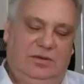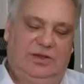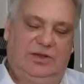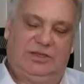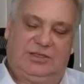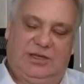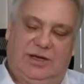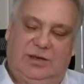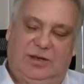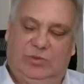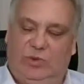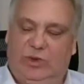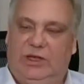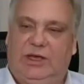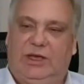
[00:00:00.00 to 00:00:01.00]
this time,
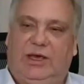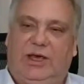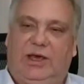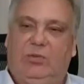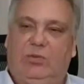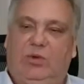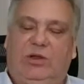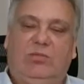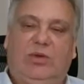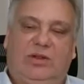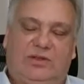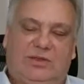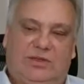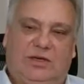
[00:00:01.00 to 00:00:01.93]
when I came 1 month